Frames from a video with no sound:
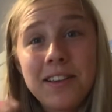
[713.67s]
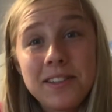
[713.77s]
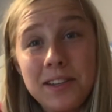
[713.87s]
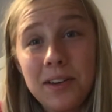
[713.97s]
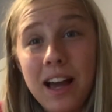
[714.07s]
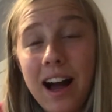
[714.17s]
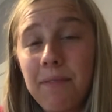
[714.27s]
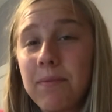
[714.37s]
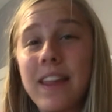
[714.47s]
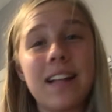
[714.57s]
So yeah,
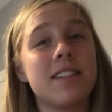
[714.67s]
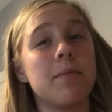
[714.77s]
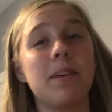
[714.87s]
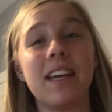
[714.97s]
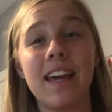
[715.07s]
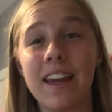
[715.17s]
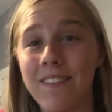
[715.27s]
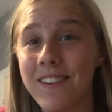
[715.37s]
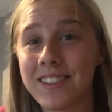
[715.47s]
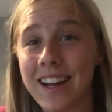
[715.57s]
that's gonna be
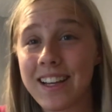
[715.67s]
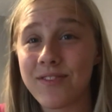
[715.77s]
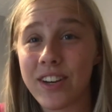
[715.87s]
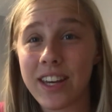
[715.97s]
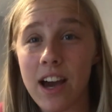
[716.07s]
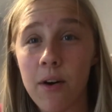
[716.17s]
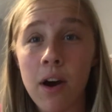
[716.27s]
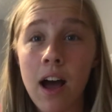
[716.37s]
it for today's video.